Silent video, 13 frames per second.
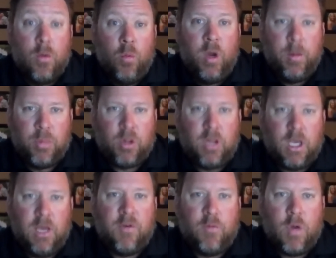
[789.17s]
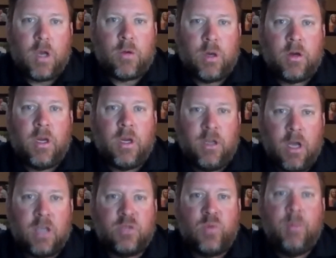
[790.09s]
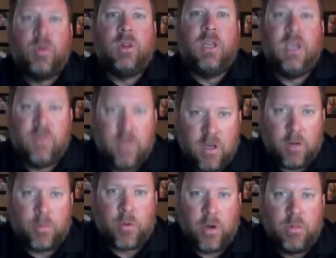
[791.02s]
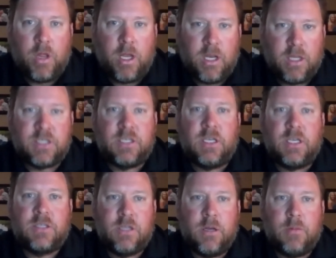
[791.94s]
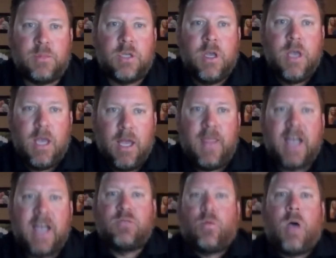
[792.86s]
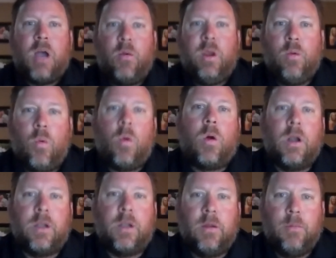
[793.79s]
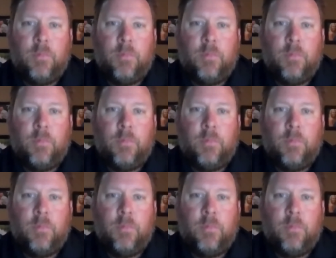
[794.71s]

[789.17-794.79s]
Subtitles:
we believe in what Quikrete does. We believe in their pre-blended systems, and that's why we warrant